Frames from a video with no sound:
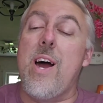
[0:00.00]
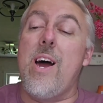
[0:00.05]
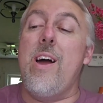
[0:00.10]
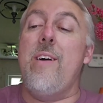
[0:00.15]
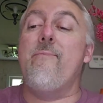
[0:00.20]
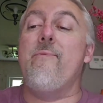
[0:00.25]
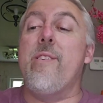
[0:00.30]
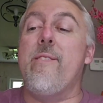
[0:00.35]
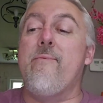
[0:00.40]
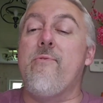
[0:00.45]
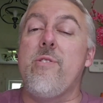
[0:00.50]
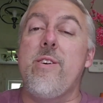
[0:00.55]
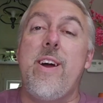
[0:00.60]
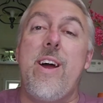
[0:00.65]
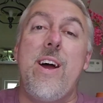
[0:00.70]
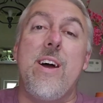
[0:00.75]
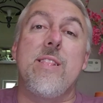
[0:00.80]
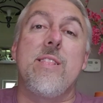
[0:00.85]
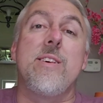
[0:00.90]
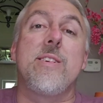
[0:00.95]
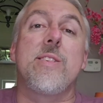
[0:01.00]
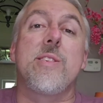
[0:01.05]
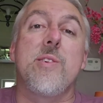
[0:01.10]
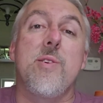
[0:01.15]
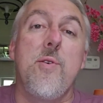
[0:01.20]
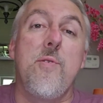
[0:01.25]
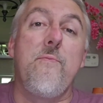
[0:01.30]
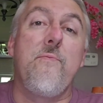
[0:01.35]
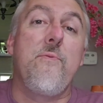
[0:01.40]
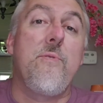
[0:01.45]
I've never had this,
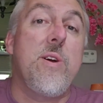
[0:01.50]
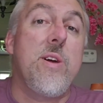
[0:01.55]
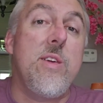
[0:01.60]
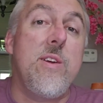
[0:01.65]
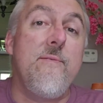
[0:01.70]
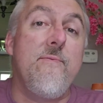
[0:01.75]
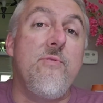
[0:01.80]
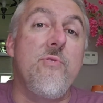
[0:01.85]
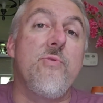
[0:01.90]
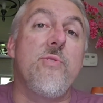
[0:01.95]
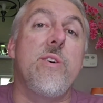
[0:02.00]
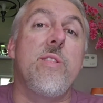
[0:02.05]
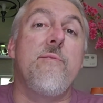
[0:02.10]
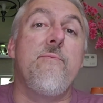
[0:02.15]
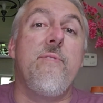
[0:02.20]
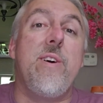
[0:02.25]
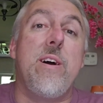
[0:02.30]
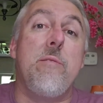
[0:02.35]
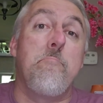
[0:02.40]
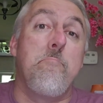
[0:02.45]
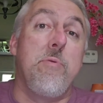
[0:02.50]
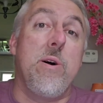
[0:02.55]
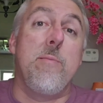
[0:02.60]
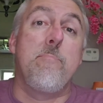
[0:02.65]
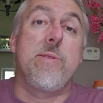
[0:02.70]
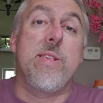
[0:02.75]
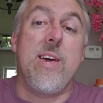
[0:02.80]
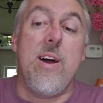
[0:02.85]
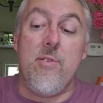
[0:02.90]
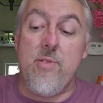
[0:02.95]
so for any of you that have had
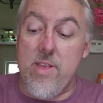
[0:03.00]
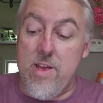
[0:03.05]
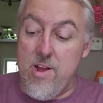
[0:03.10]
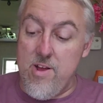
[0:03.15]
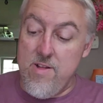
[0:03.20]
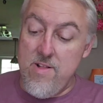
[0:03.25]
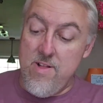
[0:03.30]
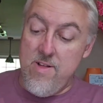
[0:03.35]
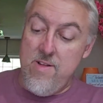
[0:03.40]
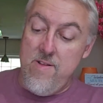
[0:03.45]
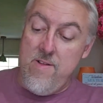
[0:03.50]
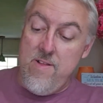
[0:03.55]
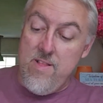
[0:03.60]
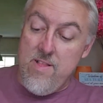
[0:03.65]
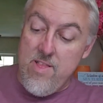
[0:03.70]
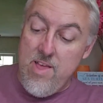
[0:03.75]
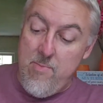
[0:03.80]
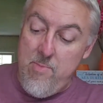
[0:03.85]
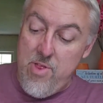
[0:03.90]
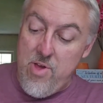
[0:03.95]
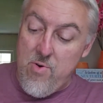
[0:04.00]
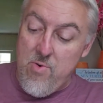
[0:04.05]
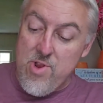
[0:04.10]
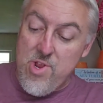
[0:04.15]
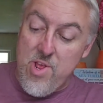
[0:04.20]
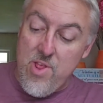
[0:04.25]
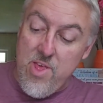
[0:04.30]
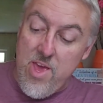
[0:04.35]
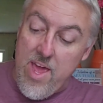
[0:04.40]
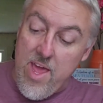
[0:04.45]
Bubs out there, let me know
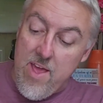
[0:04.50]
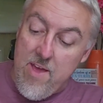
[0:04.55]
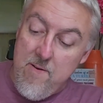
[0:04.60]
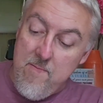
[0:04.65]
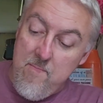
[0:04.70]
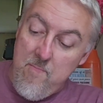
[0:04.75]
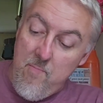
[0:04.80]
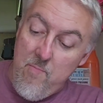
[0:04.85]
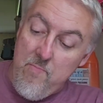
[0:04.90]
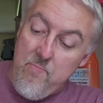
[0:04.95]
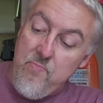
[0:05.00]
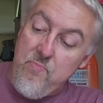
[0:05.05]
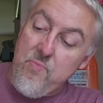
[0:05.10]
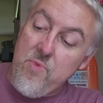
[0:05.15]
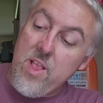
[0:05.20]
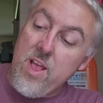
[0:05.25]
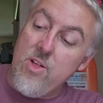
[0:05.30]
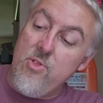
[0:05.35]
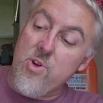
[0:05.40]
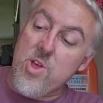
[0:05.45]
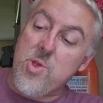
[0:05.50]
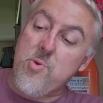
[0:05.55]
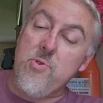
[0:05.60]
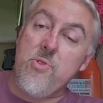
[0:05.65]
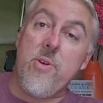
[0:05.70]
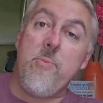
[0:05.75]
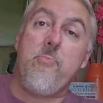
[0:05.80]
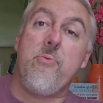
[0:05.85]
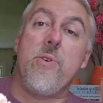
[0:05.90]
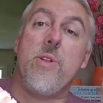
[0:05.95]
what you think. It looks
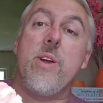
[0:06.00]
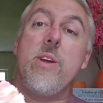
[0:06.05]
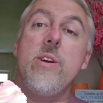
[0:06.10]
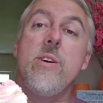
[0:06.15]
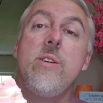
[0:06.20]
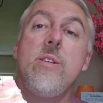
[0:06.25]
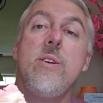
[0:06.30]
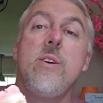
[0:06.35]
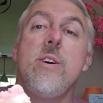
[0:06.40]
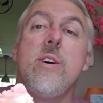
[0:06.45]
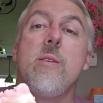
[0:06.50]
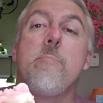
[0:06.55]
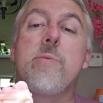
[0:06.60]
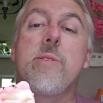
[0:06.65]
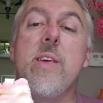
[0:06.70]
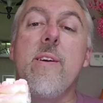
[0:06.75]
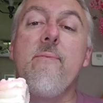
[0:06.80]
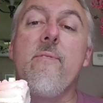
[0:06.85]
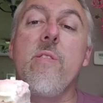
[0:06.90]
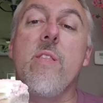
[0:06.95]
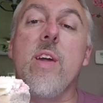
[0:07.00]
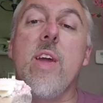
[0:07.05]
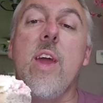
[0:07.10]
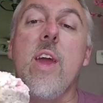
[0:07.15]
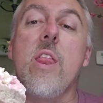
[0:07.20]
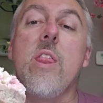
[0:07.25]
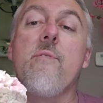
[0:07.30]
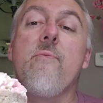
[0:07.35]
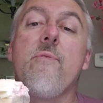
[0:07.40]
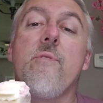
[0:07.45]
really pretty. I'm saving the
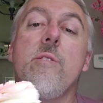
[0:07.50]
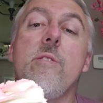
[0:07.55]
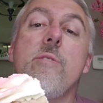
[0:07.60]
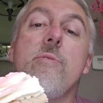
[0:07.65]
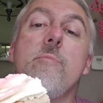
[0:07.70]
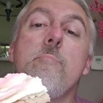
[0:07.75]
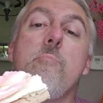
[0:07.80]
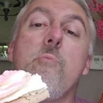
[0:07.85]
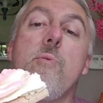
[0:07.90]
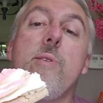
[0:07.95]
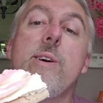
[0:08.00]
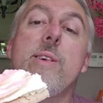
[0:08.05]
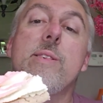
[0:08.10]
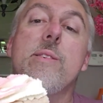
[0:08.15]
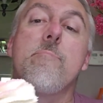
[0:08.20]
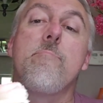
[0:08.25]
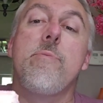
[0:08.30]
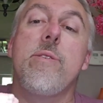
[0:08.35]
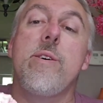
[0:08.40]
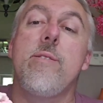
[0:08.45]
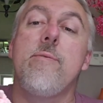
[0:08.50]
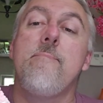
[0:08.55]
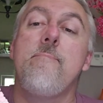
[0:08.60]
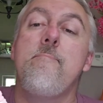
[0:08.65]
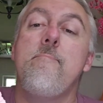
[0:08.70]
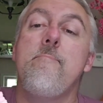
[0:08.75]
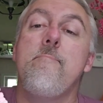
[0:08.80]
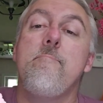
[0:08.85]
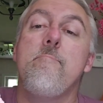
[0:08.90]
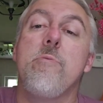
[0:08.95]
candy for the boys and Mare,
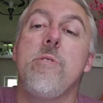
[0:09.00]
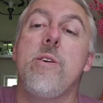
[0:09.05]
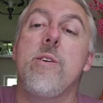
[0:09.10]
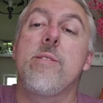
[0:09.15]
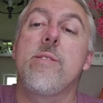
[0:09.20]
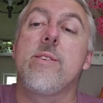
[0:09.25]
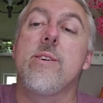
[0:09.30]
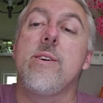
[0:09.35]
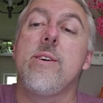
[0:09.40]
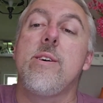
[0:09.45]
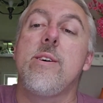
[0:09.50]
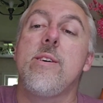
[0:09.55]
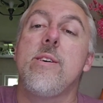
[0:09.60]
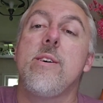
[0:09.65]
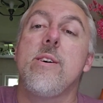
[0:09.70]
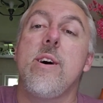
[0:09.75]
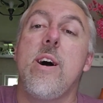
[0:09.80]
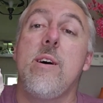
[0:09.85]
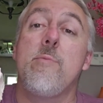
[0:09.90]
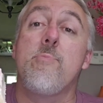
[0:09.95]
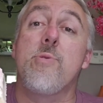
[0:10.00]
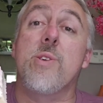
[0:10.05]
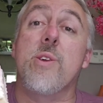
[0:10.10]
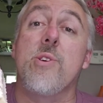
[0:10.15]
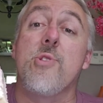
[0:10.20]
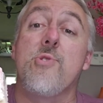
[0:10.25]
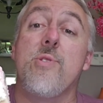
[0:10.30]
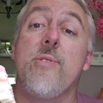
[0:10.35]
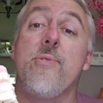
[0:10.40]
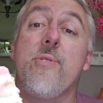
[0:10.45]
but I'm just
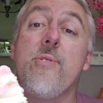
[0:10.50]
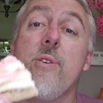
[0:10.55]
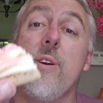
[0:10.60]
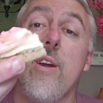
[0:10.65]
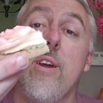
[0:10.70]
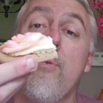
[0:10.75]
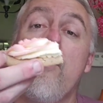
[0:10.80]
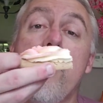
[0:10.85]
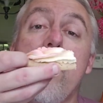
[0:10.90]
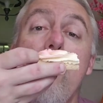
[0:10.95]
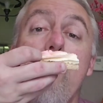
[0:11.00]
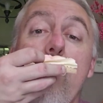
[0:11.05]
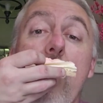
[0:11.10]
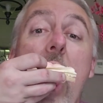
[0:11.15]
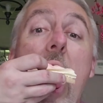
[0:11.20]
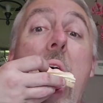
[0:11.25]
going to try the cookie. Here we go.